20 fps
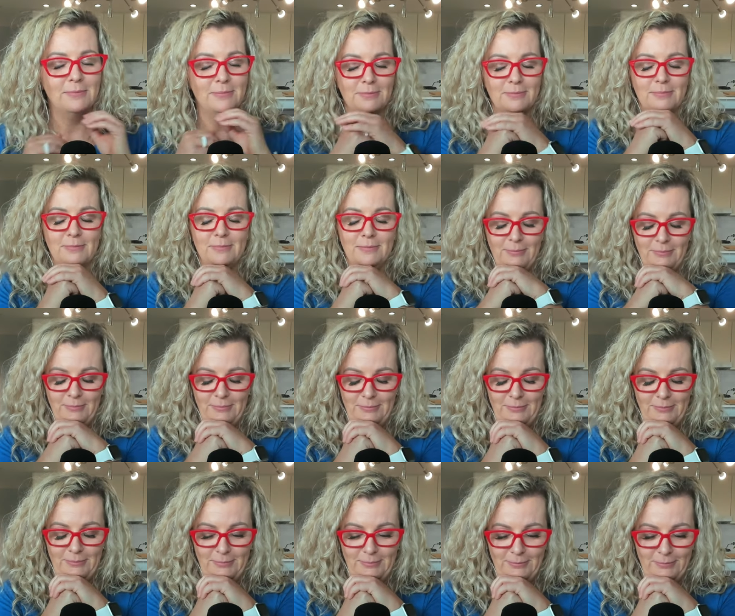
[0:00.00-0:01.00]

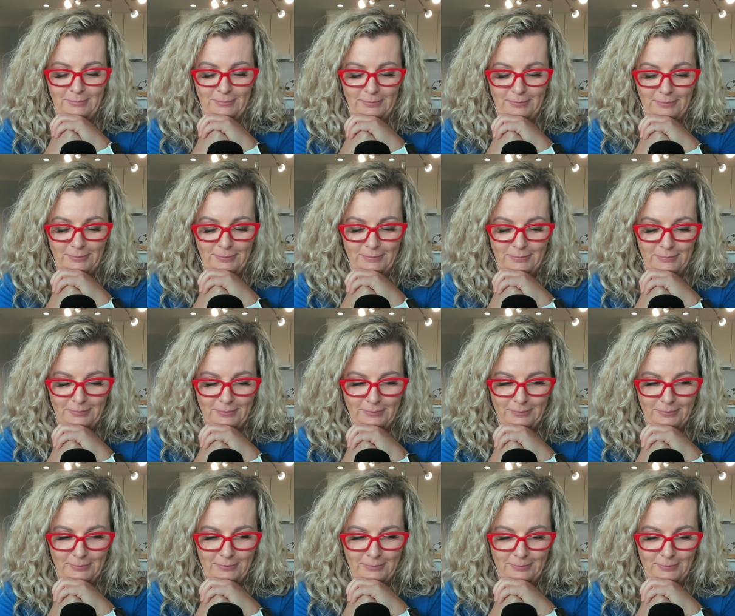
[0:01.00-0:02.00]

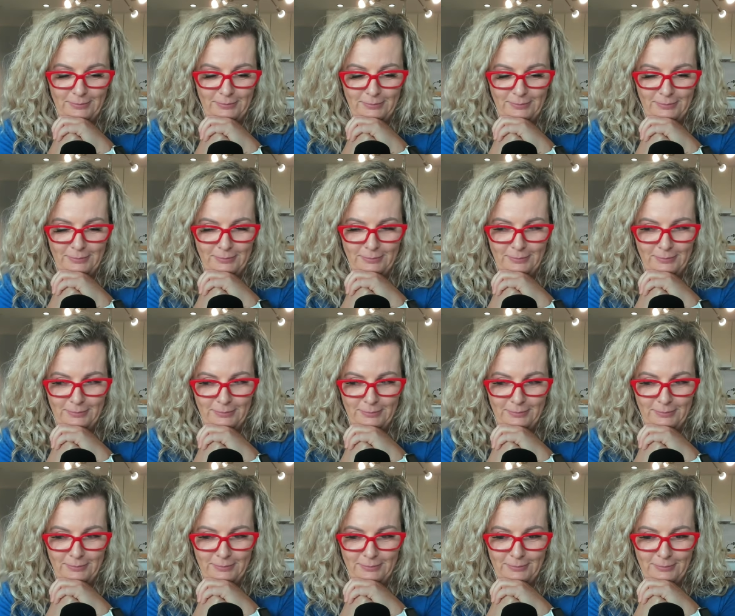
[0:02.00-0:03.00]

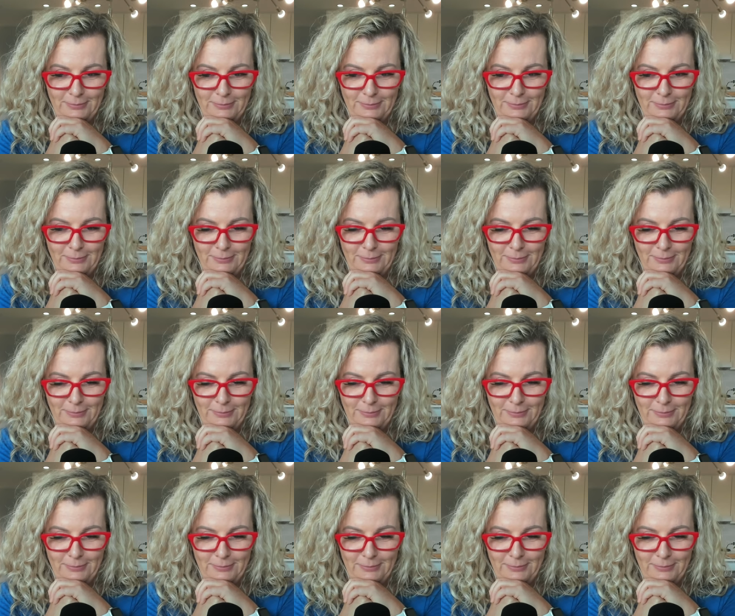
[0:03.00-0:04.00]

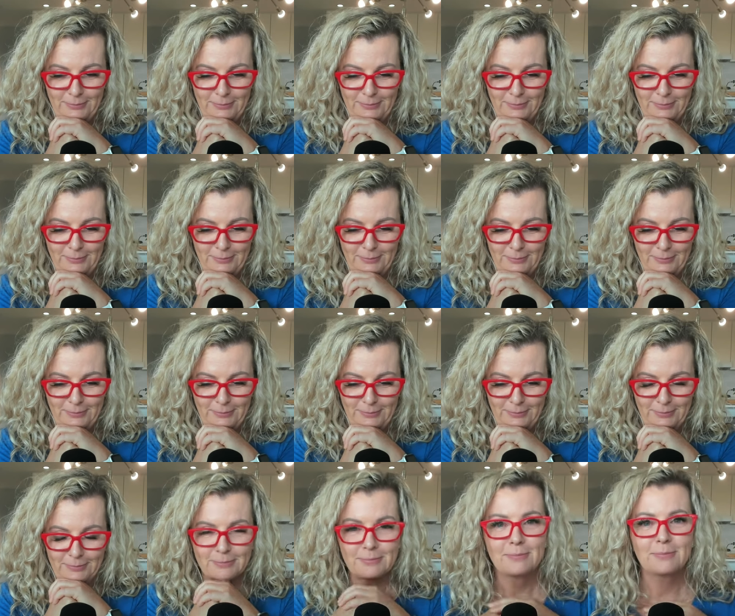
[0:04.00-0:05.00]

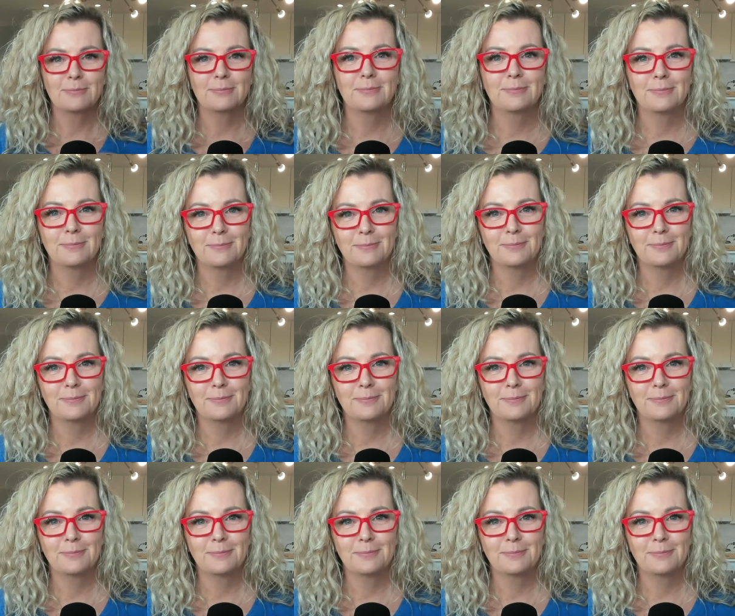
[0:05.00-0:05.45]
(silence)